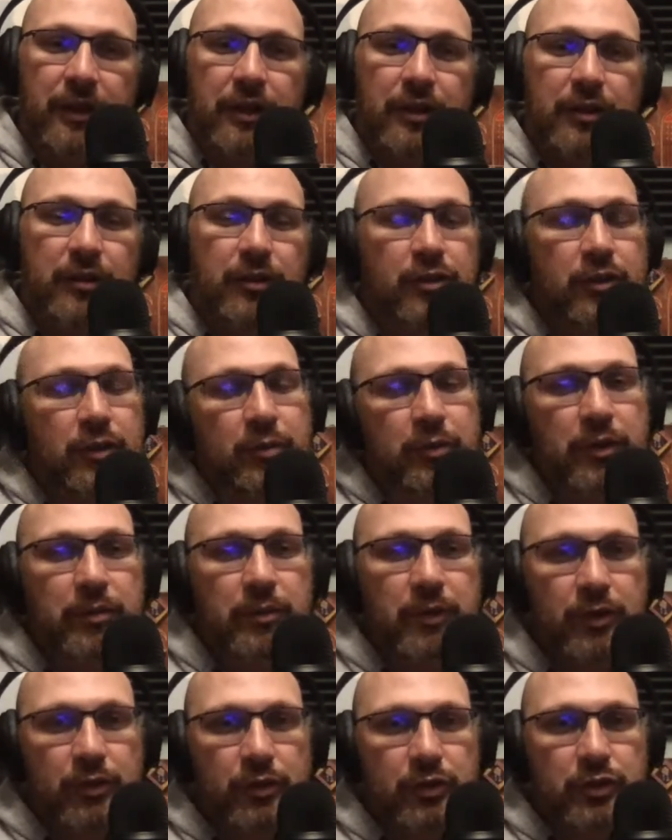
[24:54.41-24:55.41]
So sometimes
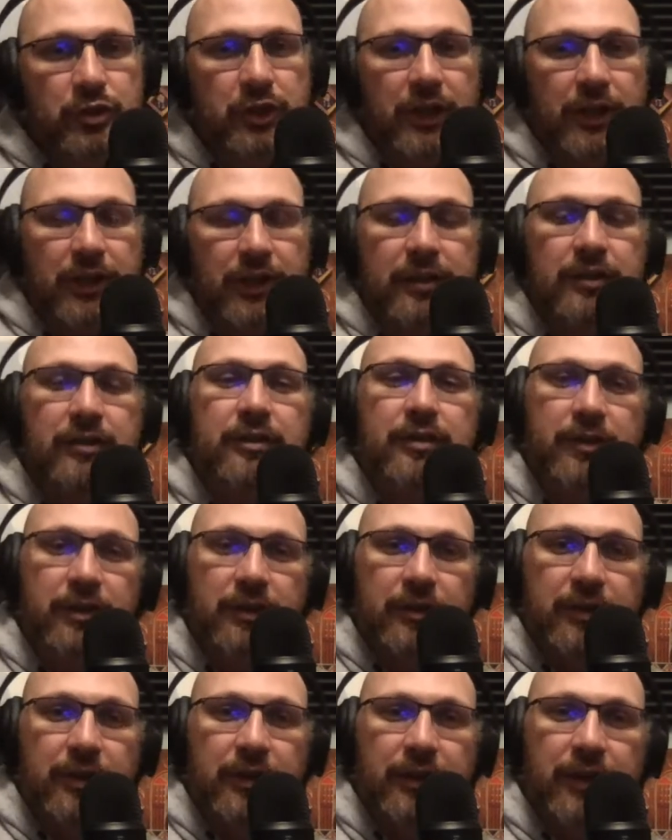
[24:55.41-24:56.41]
I'll do check-ins and
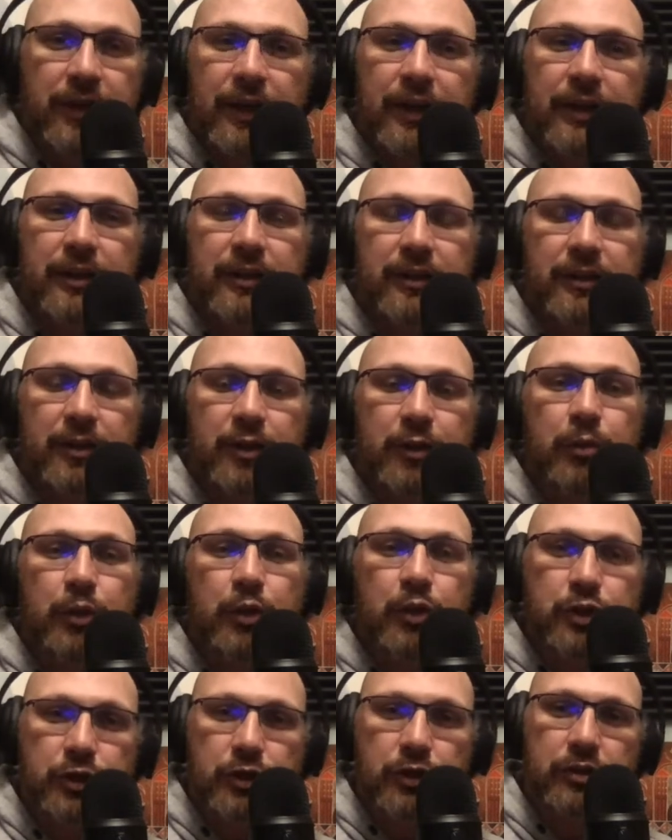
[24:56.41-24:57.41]
things like that,
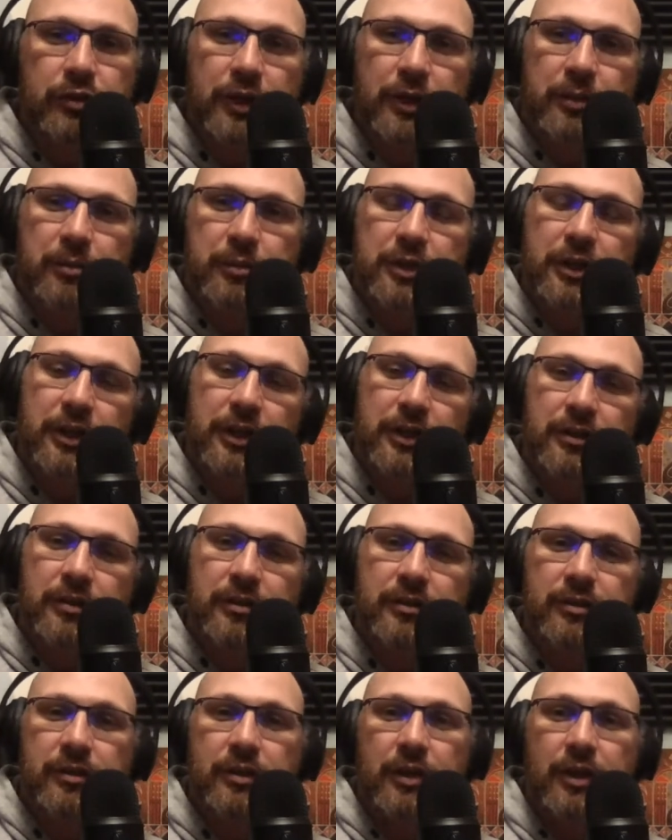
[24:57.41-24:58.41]
emotional type
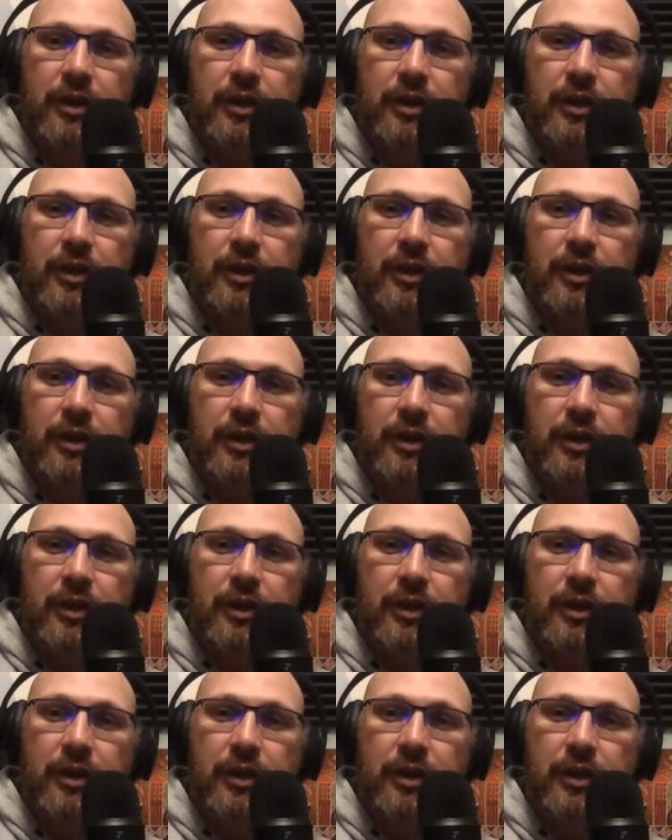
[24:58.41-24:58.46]
check-ins,